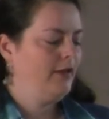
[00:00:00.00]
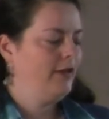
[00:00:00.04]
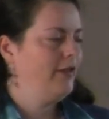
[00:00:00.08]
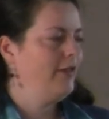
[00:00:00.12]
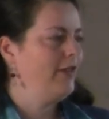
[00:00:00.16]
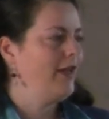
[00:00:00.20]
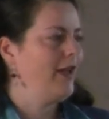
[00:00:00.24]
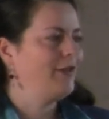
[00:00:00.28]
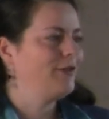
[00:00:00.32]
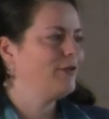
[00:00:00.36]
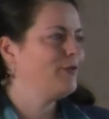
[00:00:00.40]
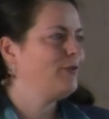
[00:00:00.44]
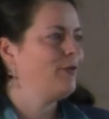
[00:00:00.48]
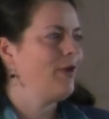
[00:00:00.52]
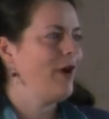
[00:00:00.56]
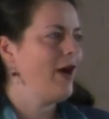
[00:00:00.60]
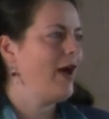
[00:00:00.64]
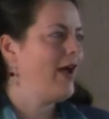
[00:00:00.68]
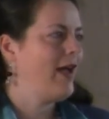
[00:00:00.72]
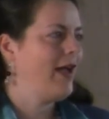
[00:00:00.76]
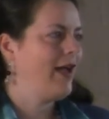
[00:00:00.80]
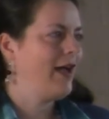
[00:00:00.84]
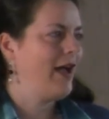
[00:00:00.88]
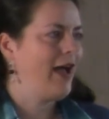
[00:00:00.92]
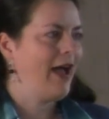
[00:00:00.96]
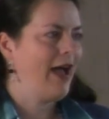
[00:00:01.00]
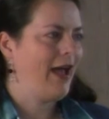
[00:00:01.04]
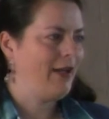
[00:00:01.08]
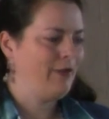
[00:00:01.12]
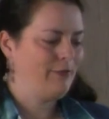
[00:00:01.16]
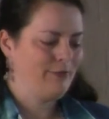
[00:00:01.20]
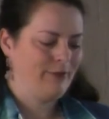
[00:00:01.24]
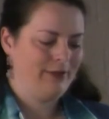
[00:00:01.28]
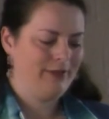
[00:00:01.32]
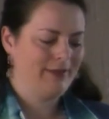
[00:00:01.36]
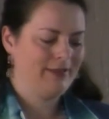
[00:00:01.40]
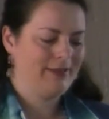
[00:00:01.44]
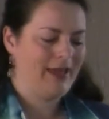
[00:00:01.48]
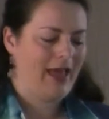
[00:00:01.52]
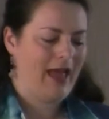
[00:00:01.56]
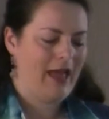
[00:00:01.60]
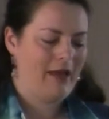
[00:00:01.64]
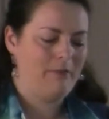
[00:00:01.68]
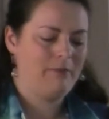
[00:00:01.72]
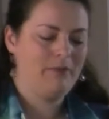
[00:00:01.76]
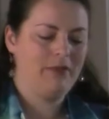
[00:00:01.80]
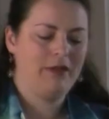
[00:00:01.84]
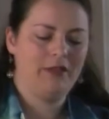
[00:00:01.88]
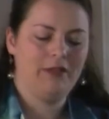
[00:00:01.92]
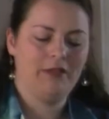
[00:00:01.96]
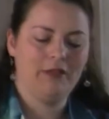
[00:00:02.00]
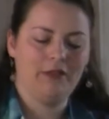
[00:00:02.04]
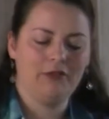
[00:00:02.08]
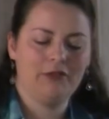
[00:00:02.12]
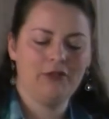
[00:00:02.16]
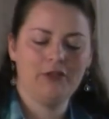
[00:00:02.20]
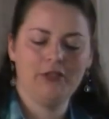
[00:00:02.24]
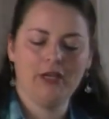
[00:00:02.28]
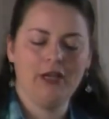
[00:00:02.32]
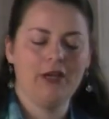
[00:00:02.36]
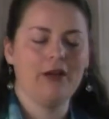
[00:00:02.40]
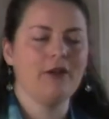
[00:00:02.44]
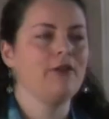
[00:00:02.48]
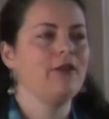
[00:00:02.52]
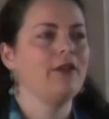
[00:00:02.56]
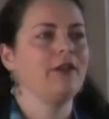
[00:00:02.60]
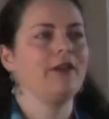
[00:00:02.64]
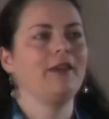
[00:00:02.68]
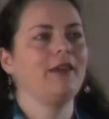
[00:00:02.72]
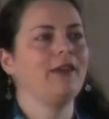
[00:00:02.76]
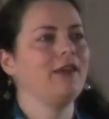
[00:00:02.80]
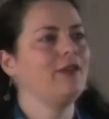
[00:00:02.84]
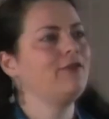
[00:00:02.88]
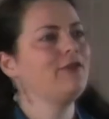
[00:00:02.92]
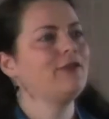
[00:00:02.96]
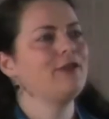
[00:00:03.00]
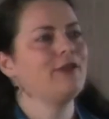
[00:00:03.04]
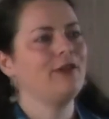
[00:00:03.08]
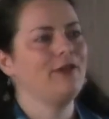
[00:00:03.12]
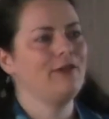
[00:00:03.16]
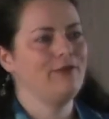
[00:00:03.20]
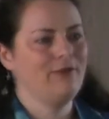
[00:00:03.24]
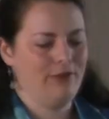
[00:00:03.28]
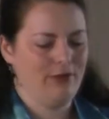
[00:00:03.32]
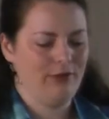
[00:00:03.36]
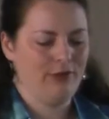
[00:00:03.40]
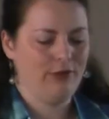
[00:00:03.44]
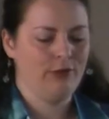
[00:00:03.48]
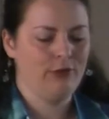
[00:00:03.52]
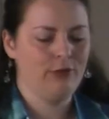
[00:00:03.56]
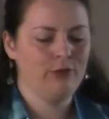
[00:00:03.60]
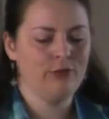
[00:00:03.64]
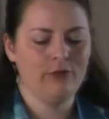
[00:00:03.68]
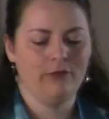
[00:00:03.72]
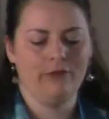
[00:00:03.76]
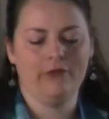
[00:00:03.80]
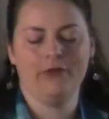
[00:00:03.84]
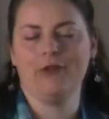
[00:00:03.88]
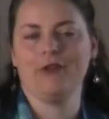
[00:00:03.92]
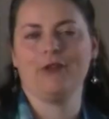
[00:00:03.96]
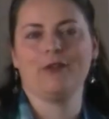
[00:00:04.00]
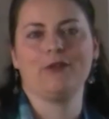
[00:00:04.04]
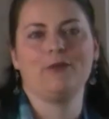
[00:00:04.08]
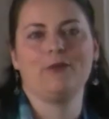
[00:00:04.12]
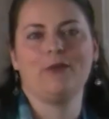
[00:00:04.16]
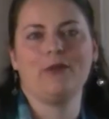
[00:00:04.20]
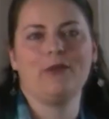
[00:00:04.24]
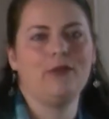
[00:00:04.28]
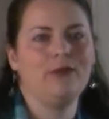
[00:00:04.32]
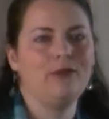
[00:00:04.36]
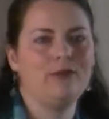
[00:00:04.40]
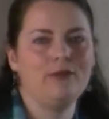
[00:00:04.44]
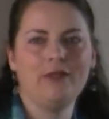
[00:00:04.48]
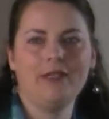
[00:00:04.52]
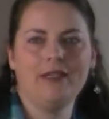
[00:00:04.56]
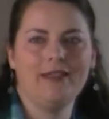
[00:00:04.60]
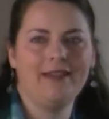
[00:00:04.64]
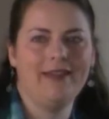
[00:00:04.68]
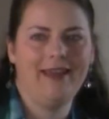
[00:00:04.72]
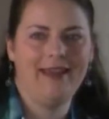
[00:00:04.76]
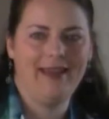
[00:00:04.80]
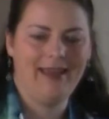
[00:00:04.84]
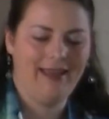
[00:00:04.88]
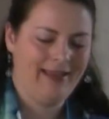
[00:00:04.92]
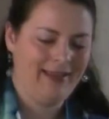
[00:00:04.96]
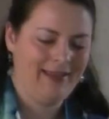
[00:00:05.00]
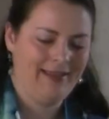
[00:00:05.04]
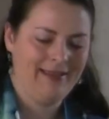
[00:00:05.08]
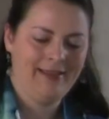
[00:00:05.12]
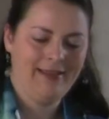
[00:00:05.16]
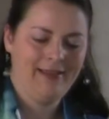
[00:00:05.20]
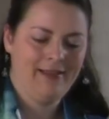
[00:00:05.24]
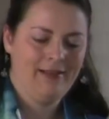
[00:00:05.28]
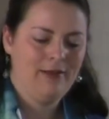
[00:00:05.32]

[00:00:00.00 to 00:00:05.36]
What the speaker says: That's why I was happy to share the gifts of the universe with you today,